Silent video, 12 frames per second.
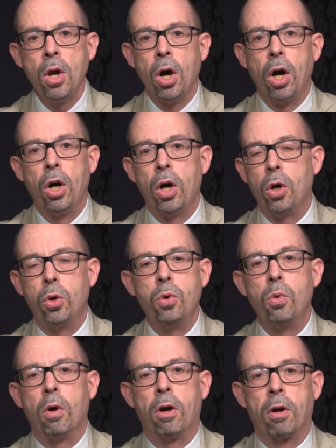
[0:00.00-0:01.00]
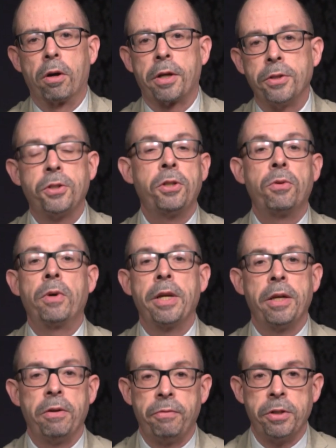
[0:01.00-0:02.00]
who are
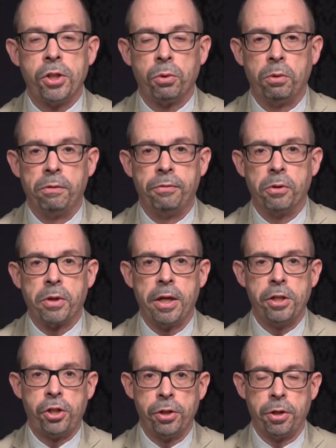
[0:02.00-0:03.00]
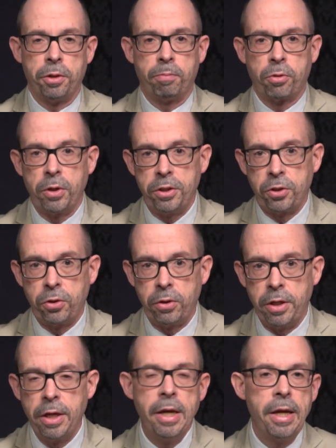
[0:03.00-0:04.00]
considering an eventual vocation to the
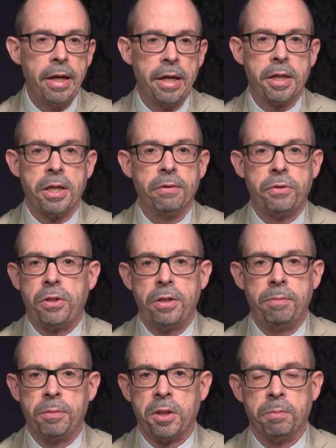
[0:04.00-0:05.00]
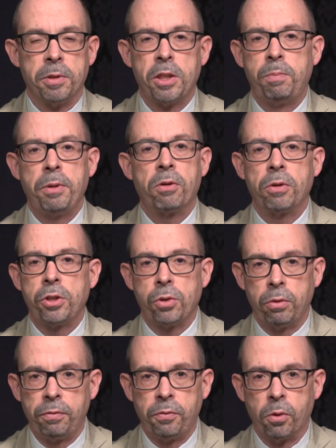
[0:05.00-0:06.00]
priesthood. It gives them some
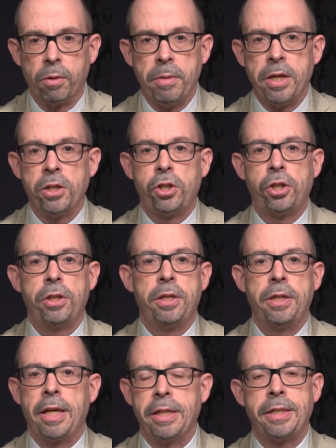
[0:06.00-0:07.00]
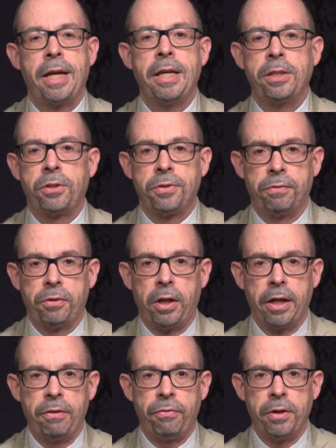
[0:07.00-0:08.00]
spiritual formation, a taste of
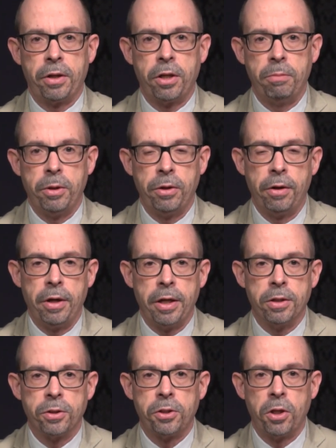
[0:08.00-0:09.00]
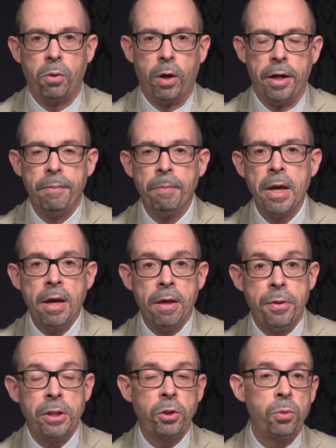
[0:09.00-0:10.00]
life and community, and so on.
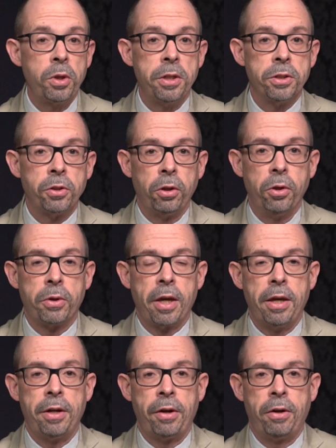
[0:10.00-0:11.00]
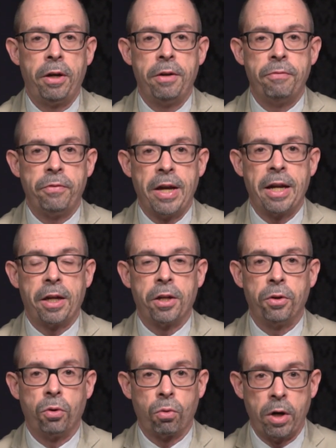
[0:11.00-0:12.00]
This one is located on
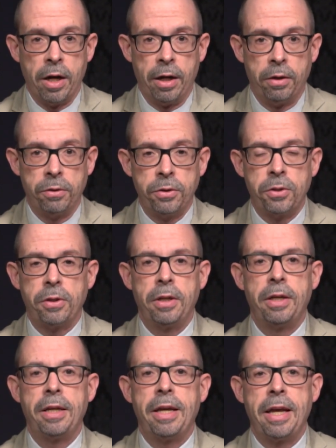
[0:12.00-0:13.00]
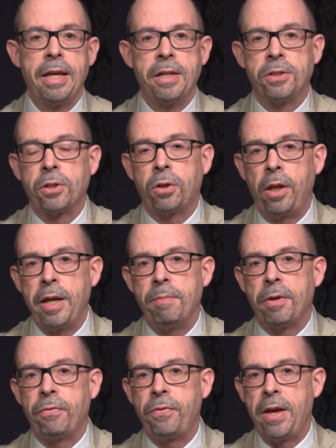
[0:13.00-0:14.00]
Vatican grounds, and its
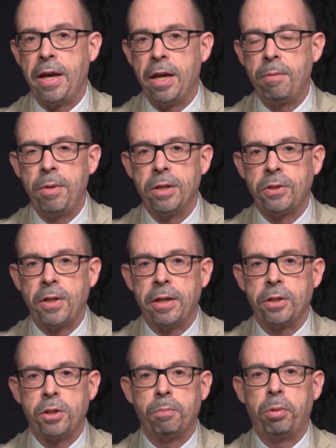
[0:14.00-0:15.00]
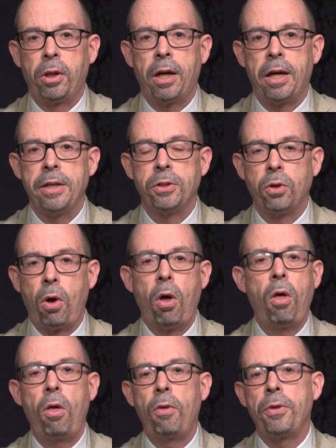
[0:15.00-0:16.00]
claim to fame is that it supplies
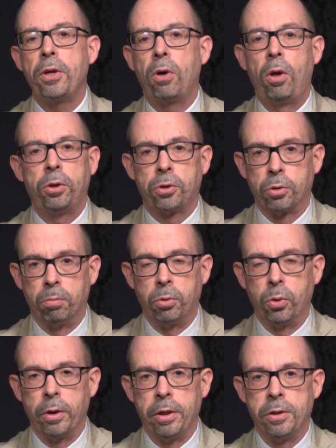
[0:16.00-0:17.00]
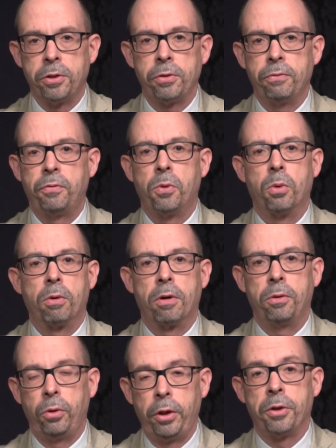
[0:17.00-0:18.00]
all the altar boys
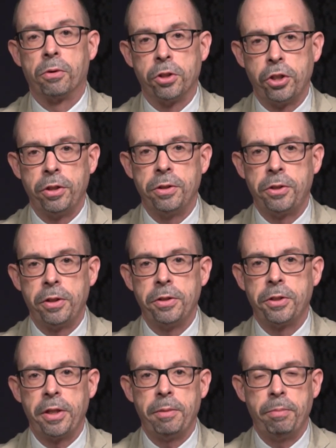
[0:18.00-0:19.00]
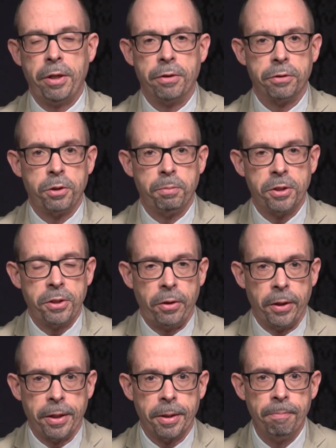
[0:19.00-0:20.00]
for liturgies in St. Peter's
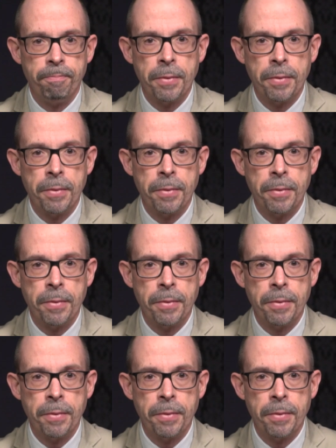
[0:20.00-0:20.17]
Basilica.